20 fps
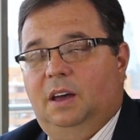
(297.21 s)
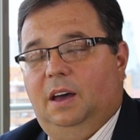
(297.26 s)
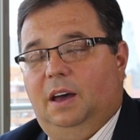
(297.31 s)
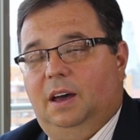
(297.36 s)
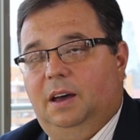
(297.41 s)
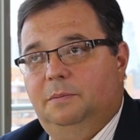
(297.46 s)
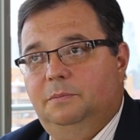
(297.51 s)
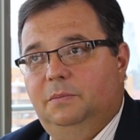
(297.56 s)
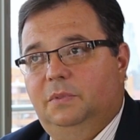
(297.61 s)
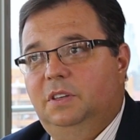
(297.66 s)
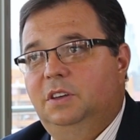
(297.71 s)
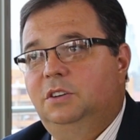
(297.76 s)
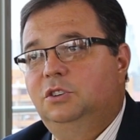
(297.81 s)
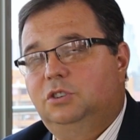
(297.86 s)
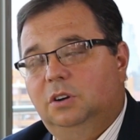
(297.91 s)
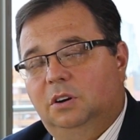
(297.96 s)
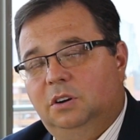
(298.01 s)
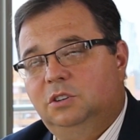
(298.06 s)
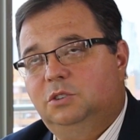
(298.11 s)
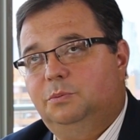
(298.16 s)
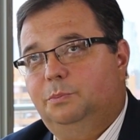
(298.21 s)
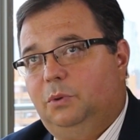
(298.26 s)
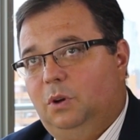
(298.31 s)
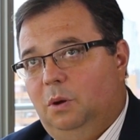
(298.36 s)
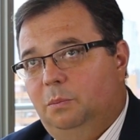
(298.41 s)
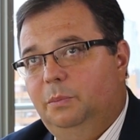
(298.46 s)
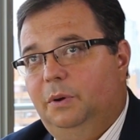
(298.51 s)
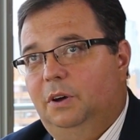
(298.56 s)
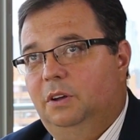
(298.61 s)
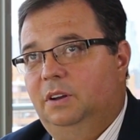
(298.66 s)
The insurance
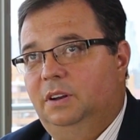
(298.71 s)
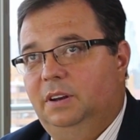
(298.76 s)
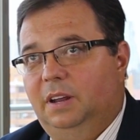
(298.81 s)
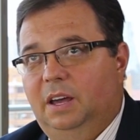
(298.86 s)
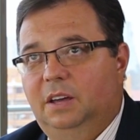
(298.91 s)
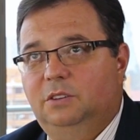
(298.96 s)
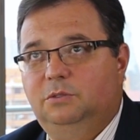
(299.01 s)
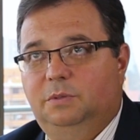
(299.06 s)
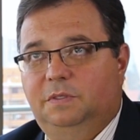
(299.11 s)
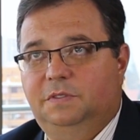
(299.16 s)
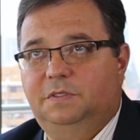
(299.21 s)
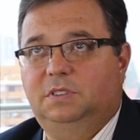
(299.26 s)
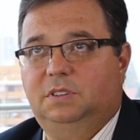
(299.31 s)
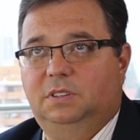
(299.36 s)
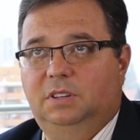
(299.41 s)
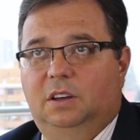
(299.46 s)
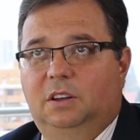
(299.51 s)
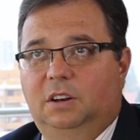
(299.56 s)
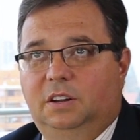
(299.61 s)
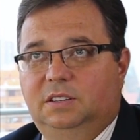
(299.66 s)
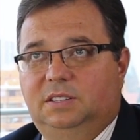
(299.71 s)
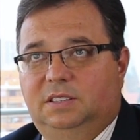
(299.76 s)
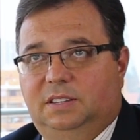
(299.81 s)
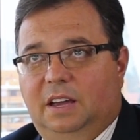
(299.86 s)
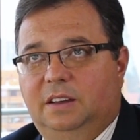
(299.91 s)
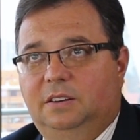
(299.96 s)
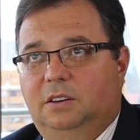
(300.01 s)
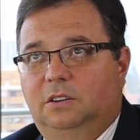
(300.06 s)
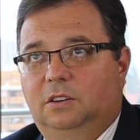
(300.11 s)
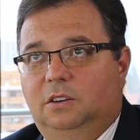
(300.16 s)
component, as we've
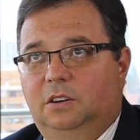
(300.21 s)
stated